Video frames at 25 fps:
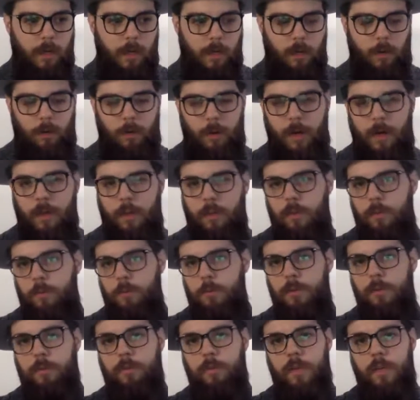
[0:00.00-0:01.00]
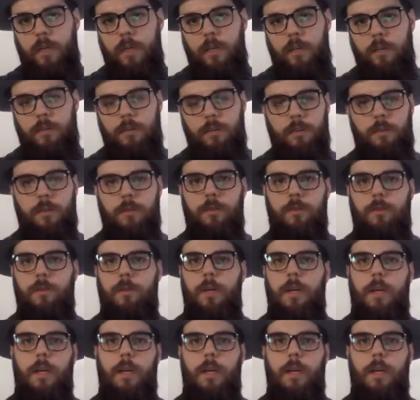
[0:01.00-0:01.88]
credit in the movie to,